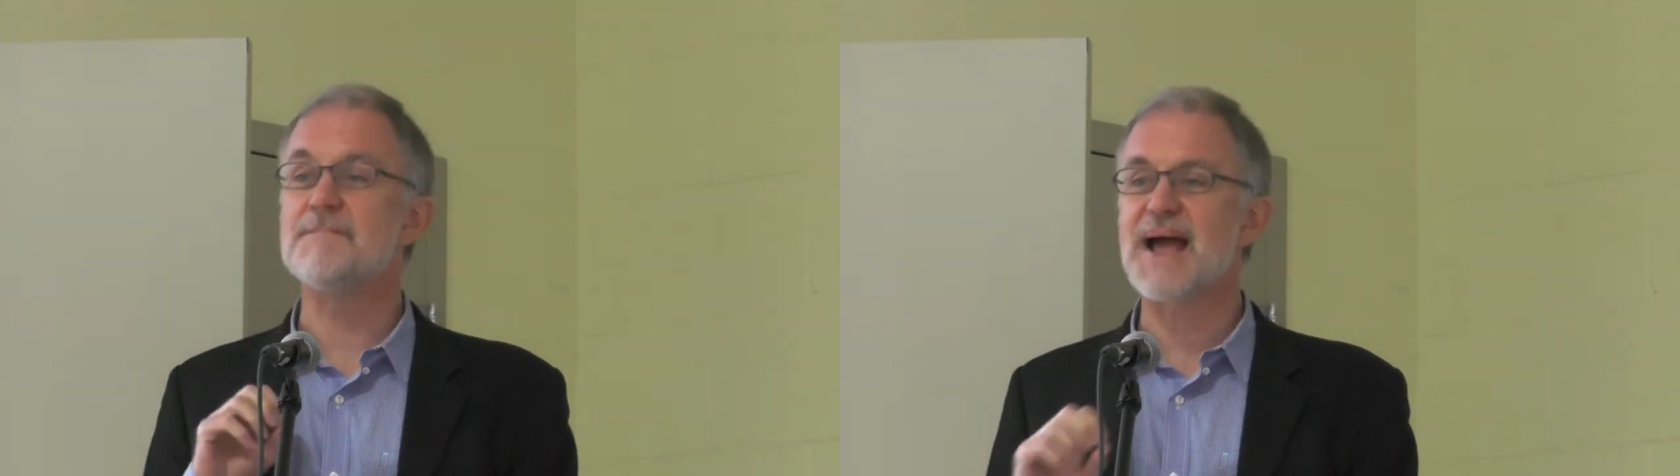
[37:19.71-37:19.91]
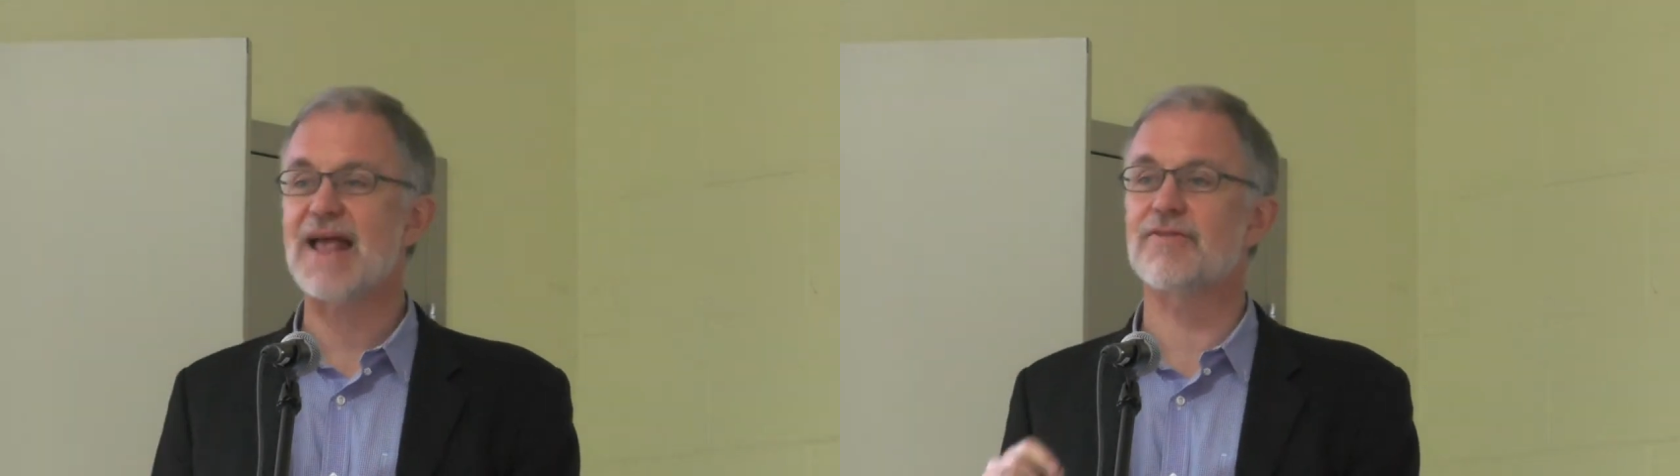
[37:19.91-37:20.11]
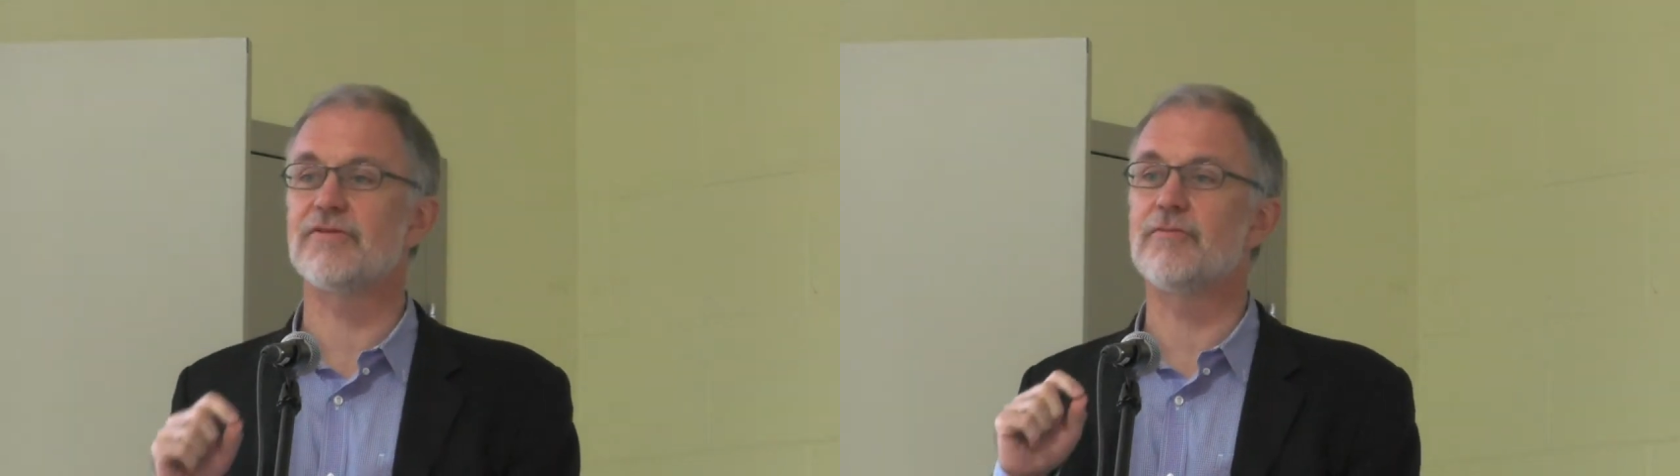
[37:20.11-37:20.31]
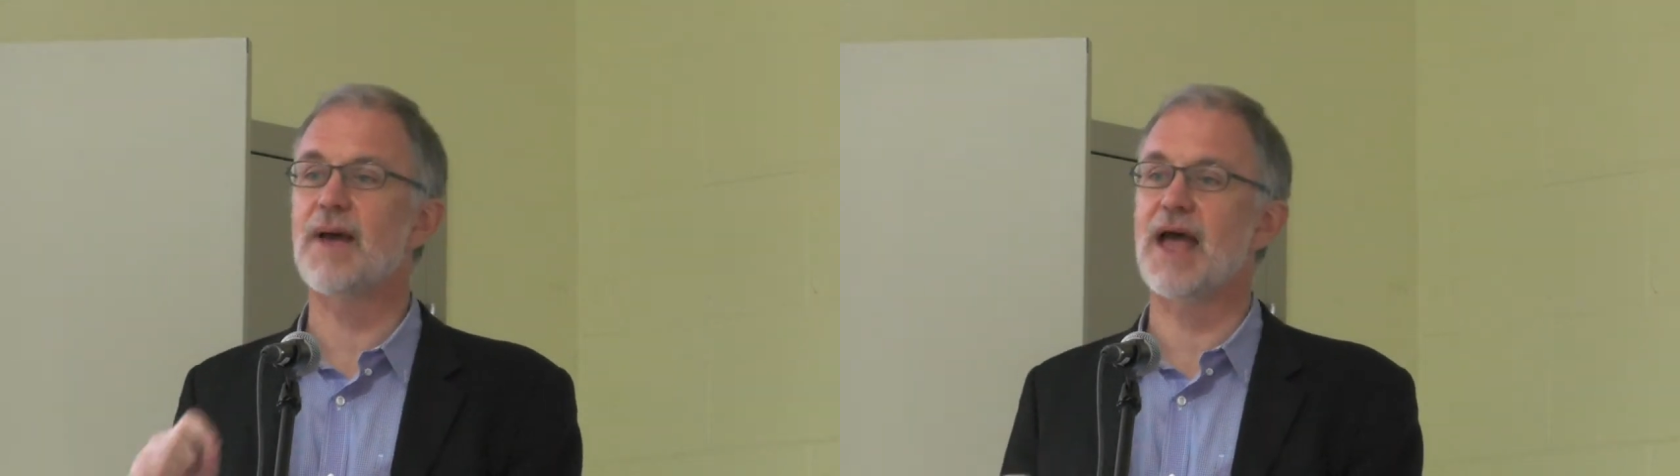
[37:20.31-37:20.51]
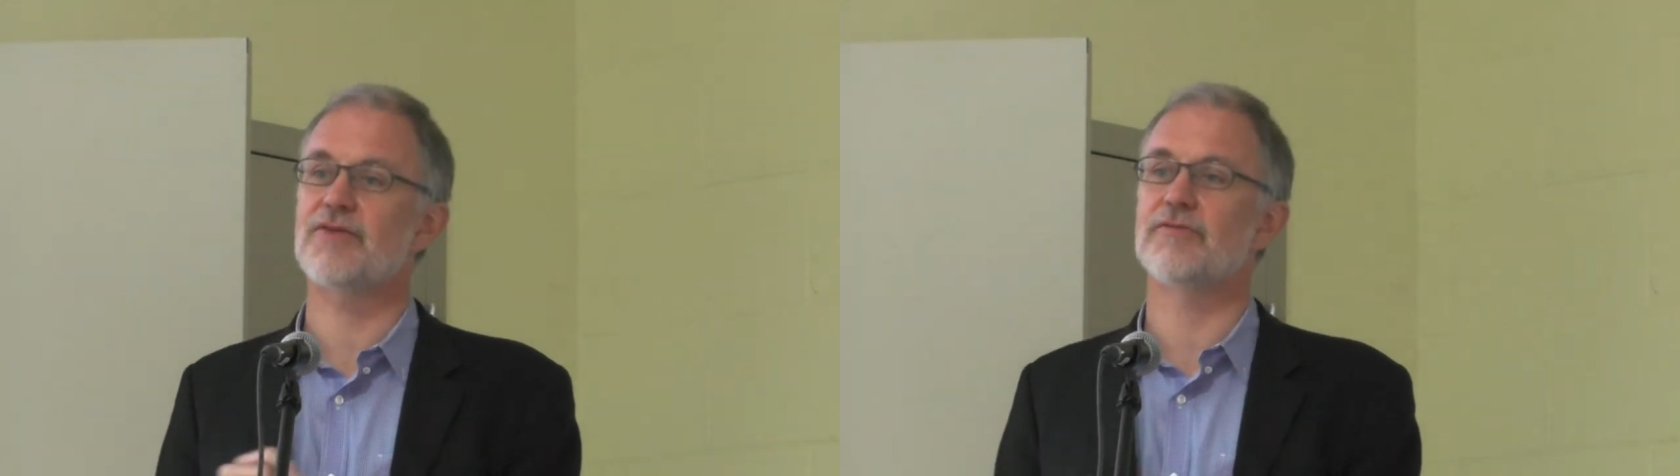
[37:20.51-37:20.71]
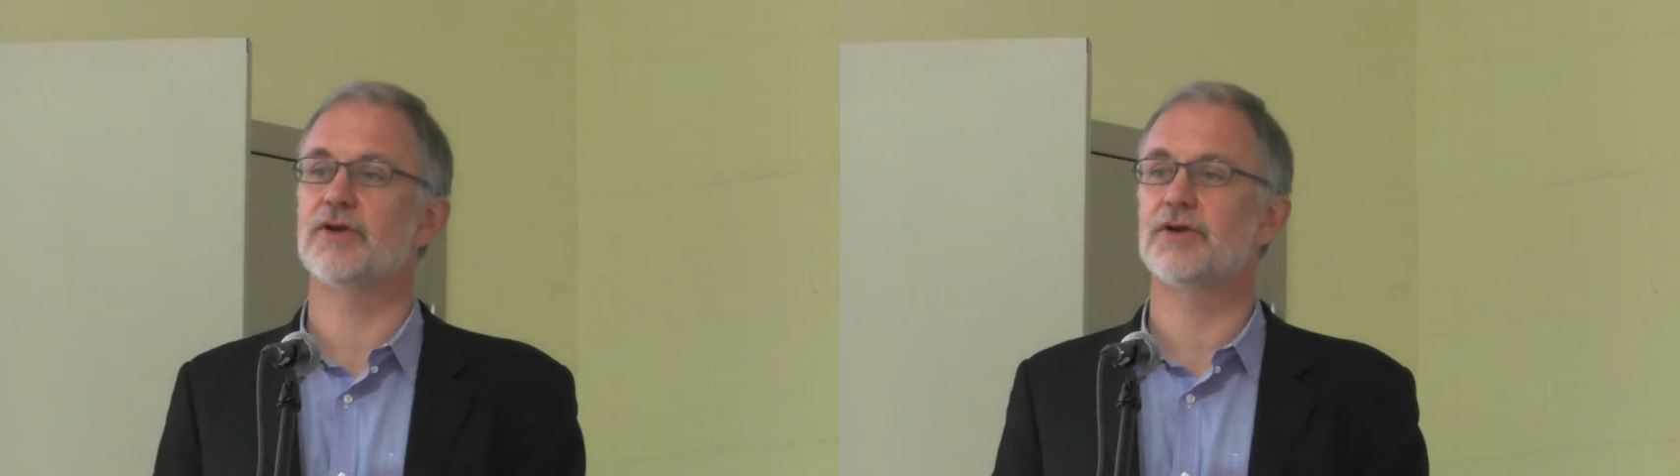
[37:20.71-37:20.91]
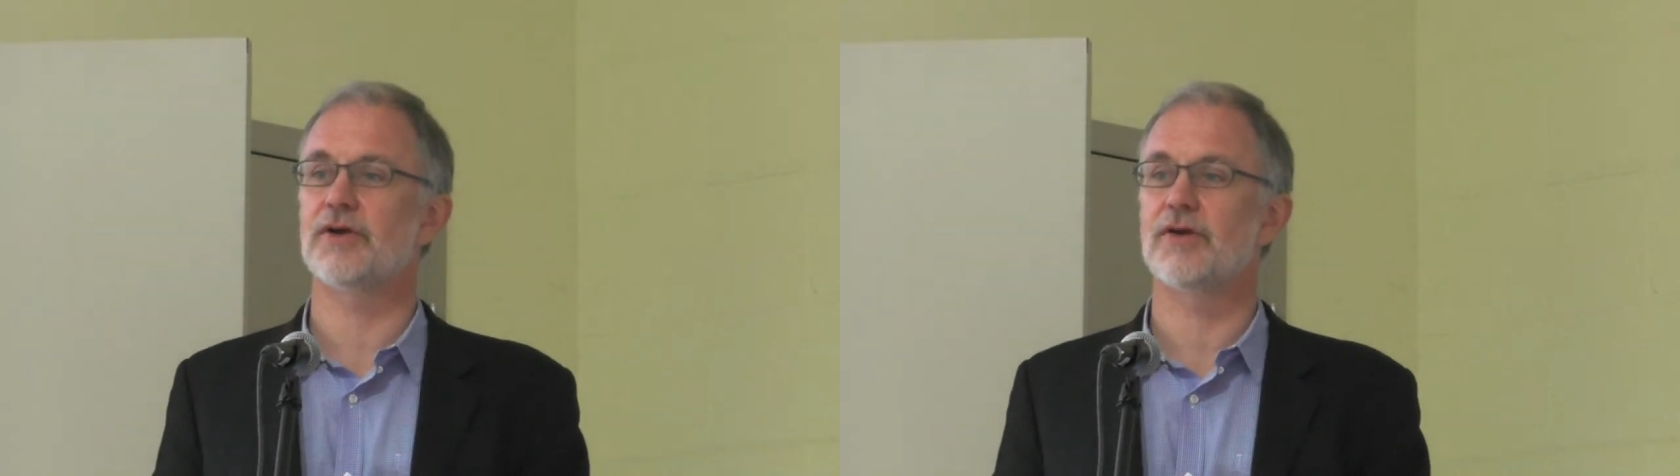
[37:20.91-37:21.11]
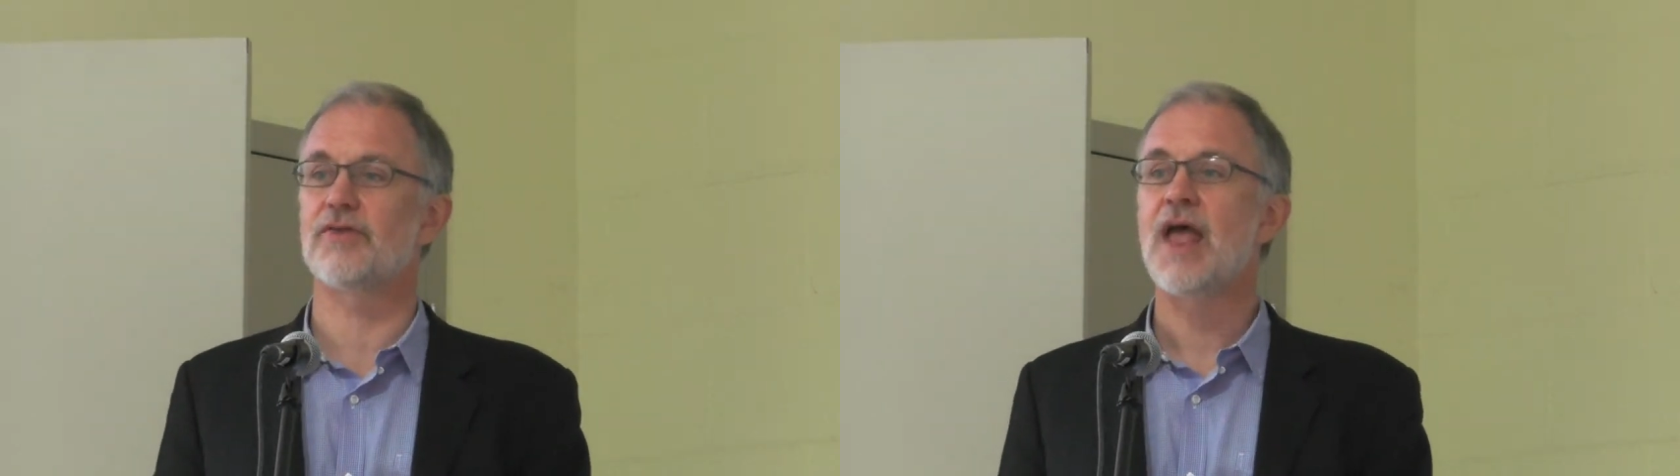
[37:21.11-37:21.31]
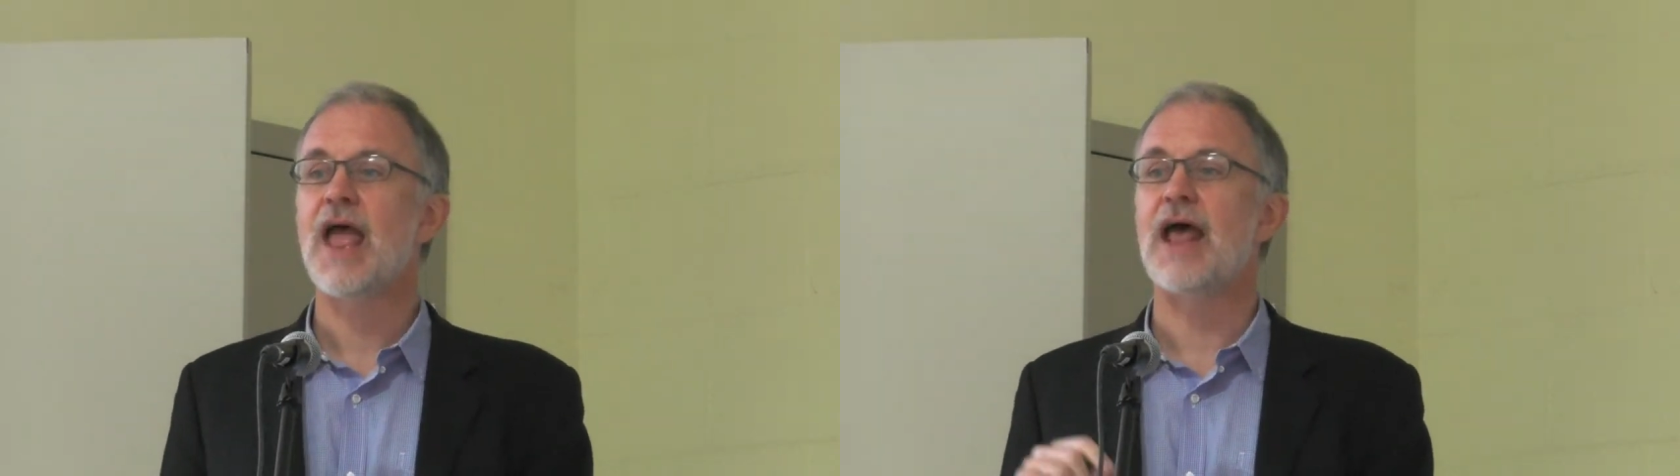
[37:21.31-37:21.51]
massive, massive returns,